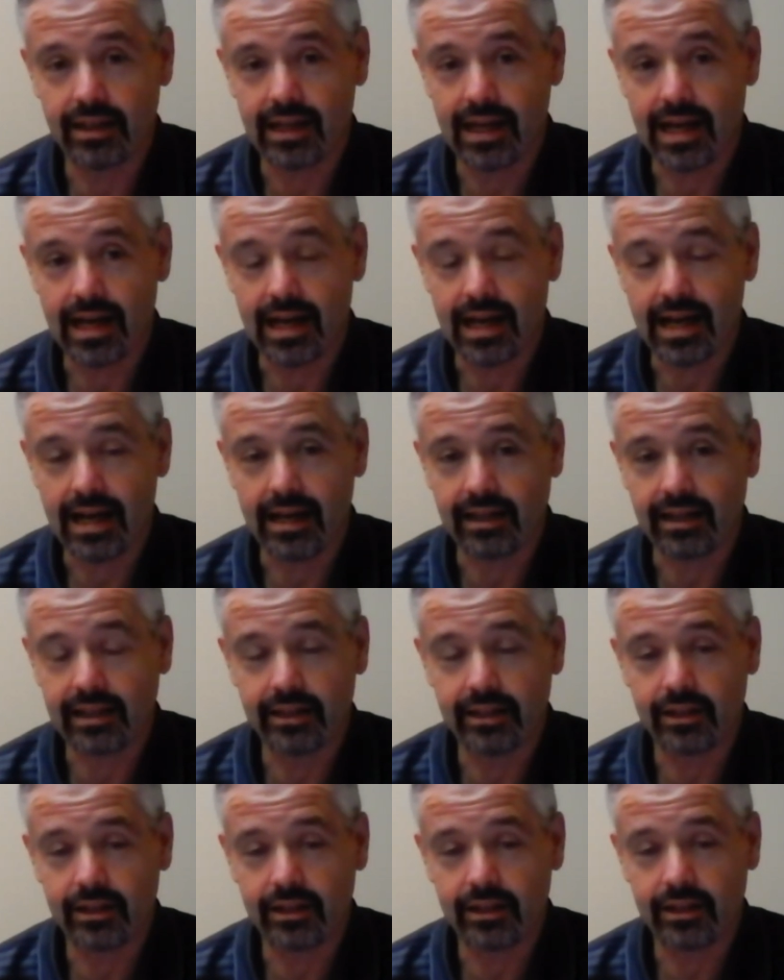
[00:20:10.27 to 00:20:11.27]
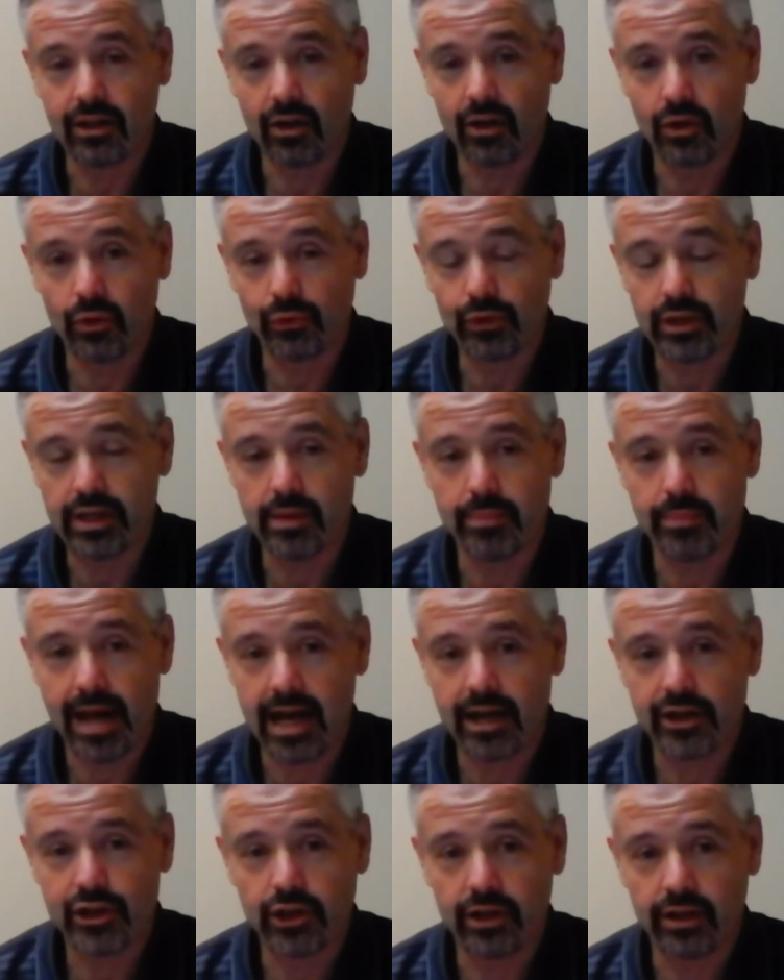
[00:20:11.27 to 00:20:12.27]
I can only
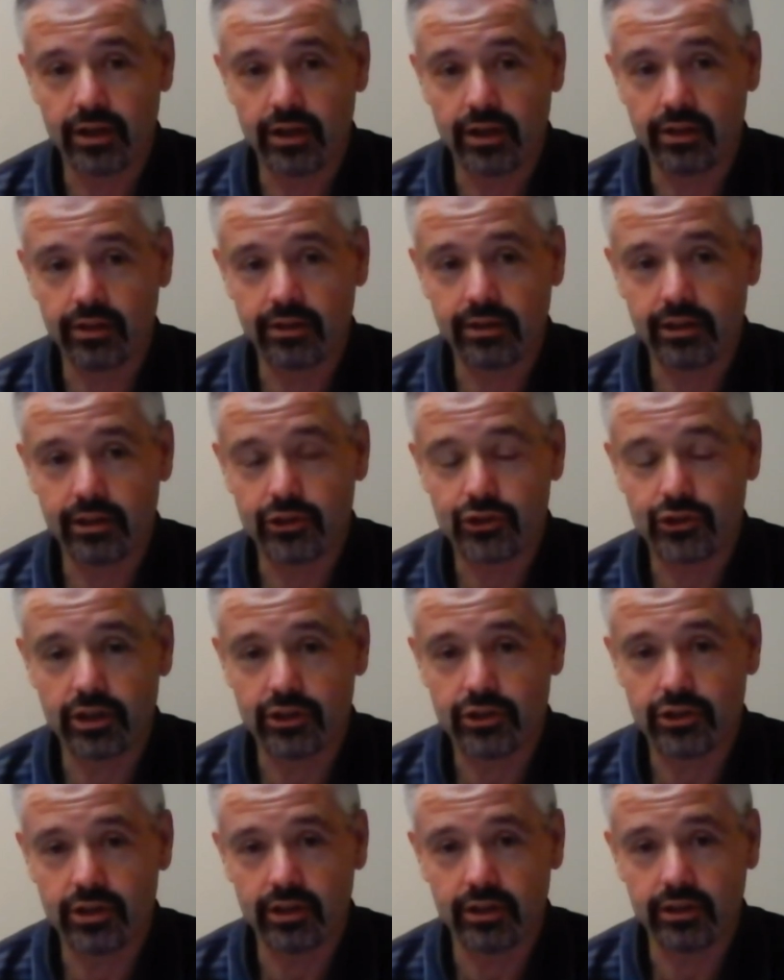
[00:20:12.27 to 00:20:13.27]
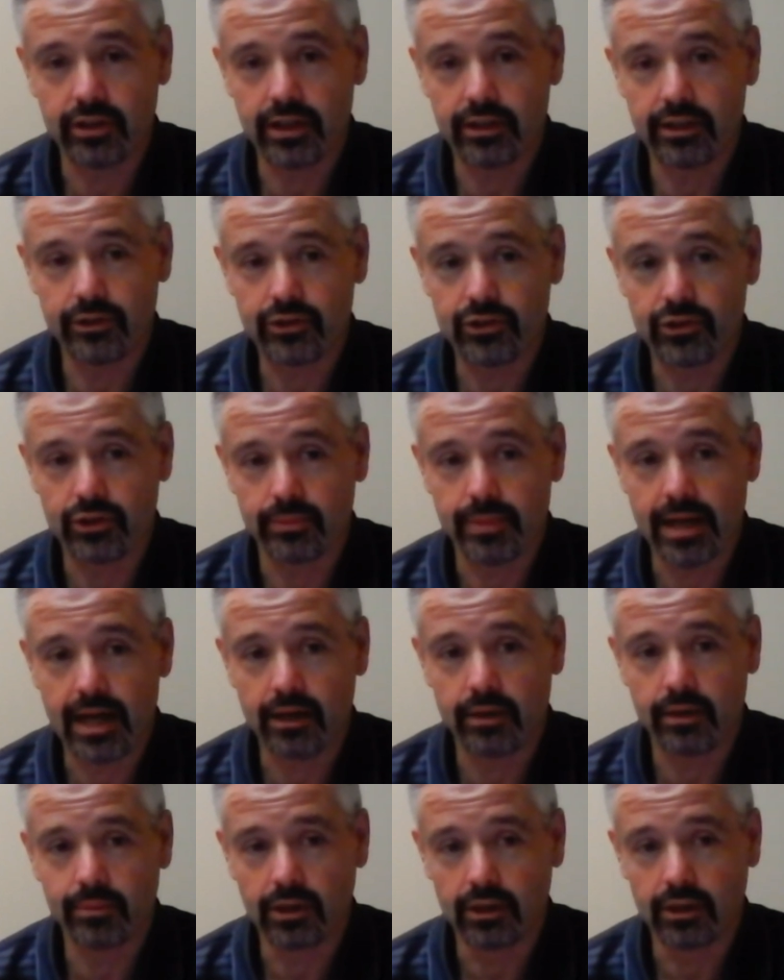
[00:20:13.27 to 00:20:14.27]
imagine there's just an
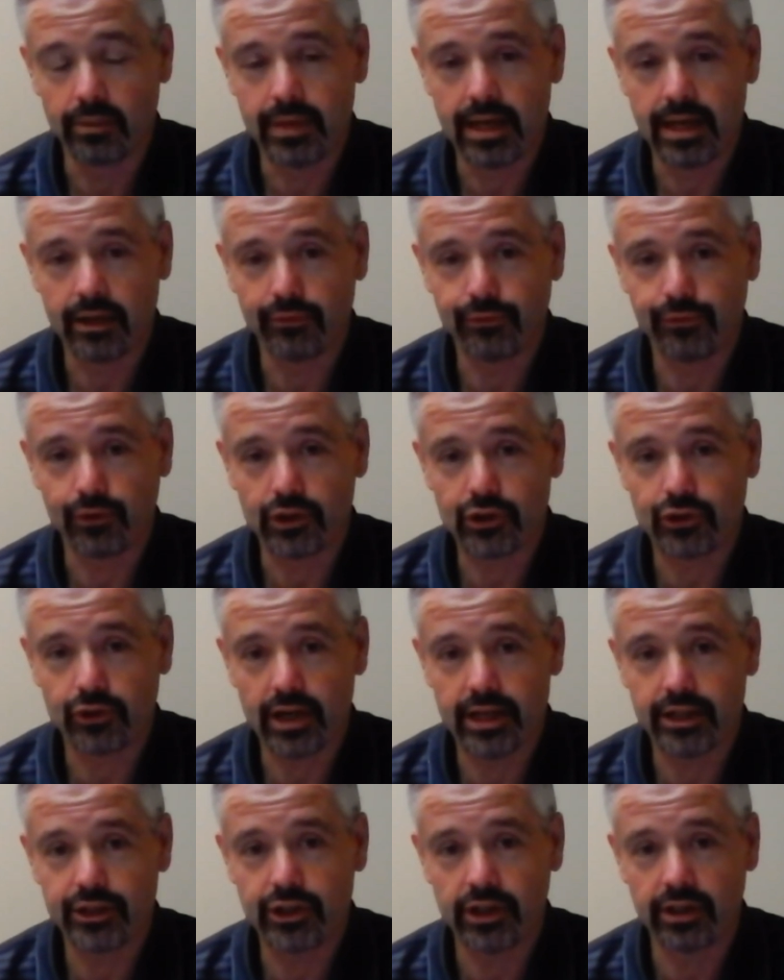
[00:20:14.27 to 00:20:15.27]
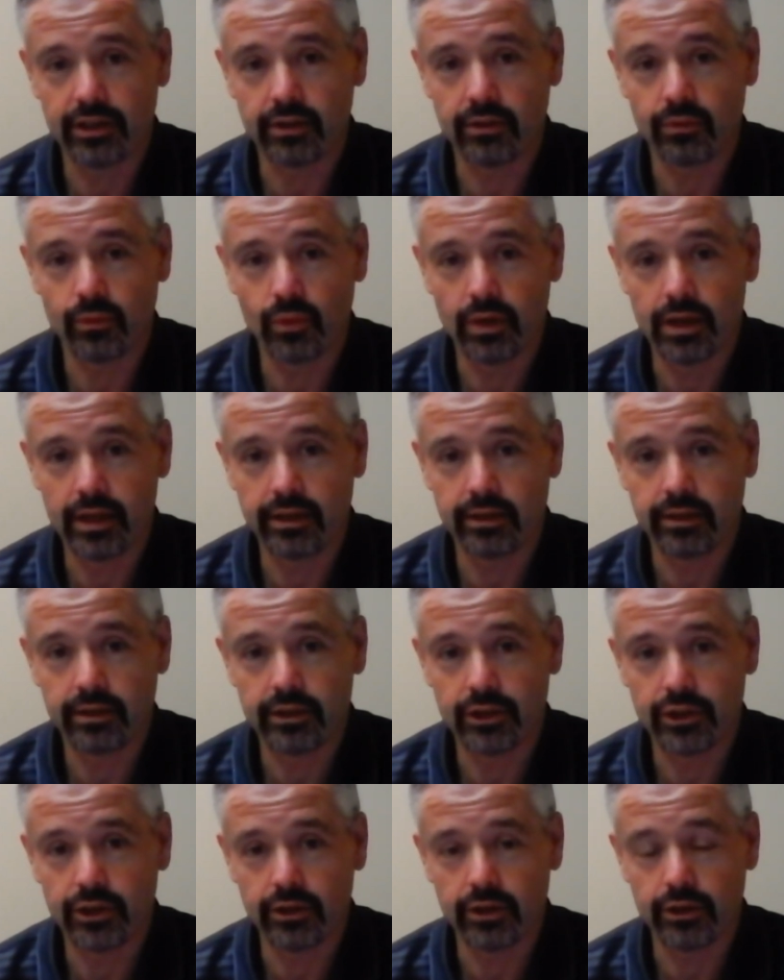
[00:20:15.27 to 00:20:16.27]
insurmountable amount of frustration
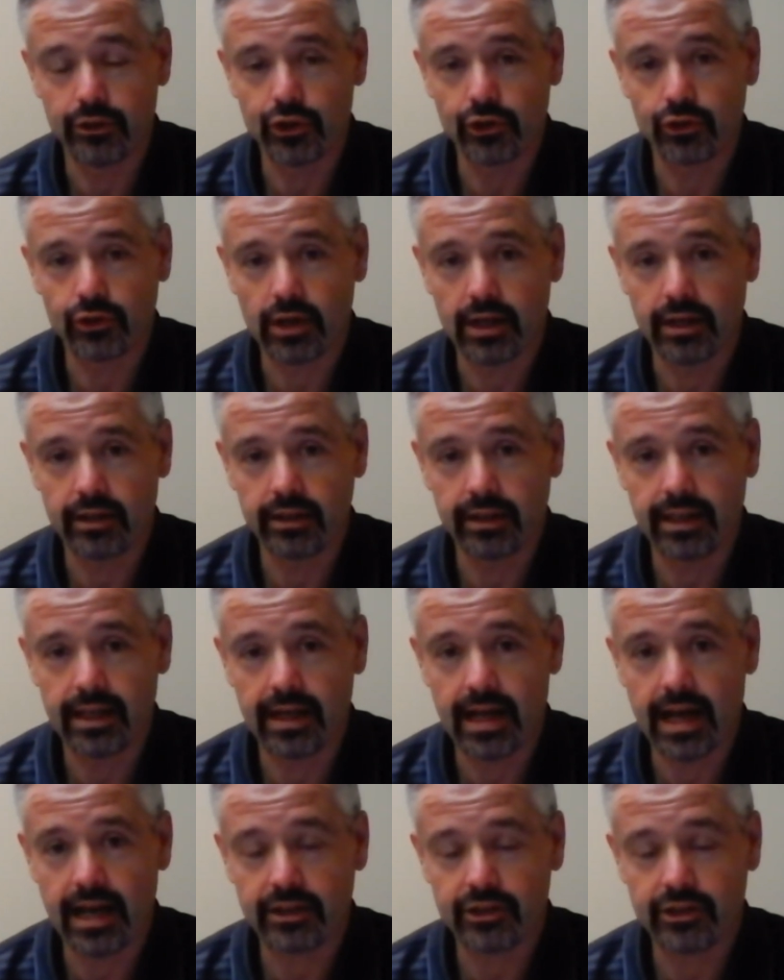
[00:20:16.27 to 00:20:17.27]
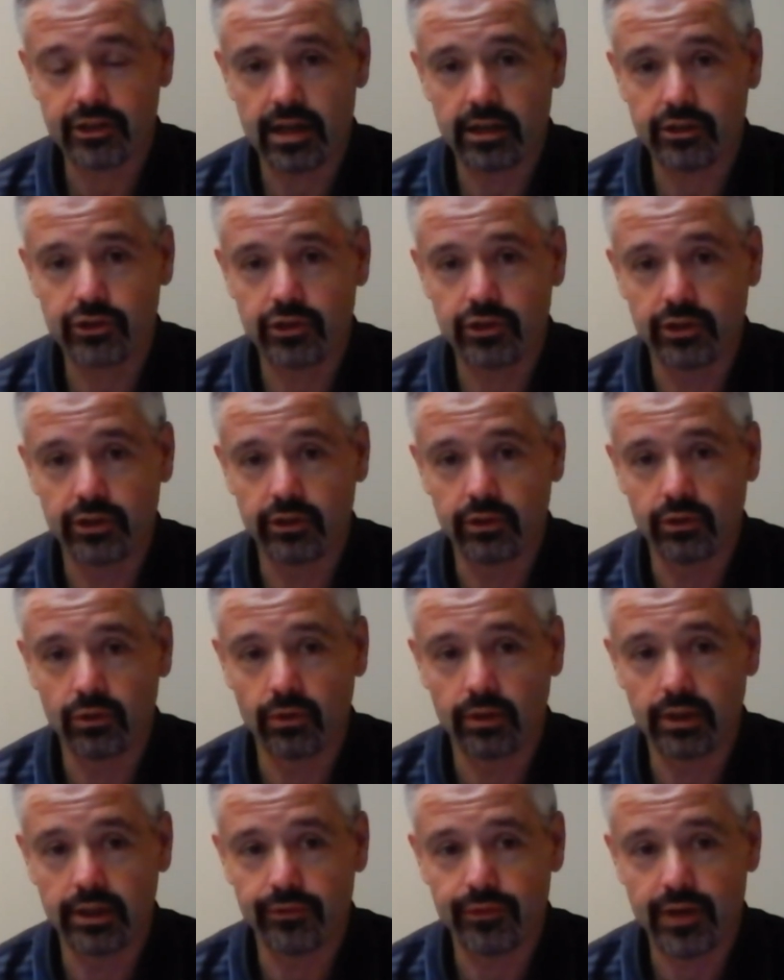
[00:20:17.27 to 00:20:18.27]
when you're trying to get access
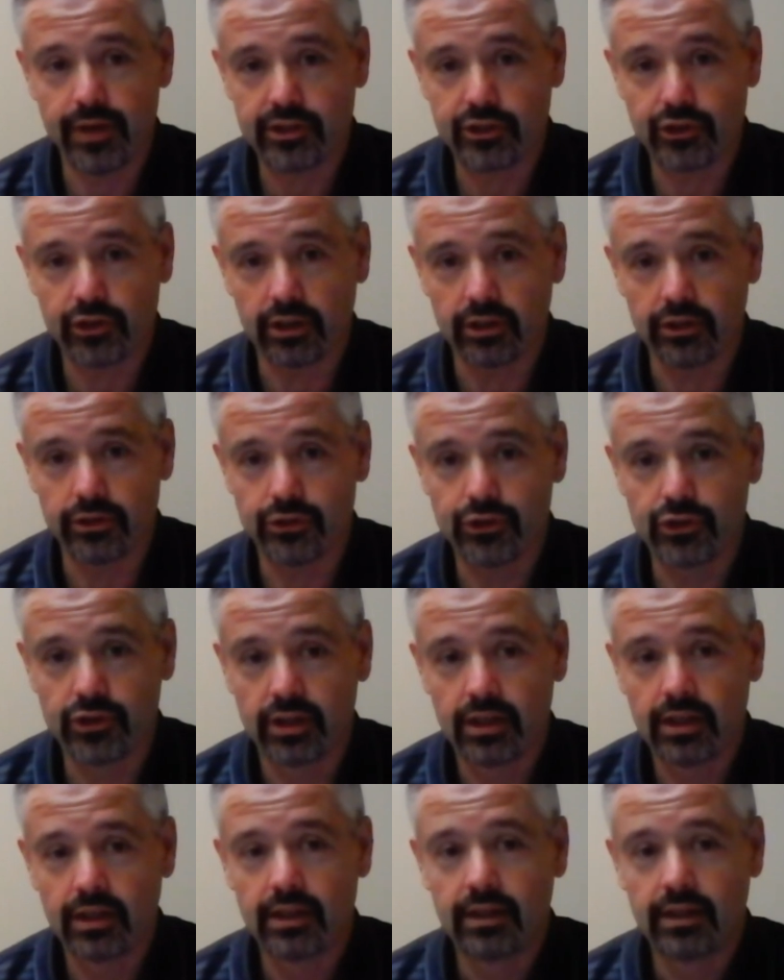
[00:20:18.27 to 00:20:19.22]
to investors,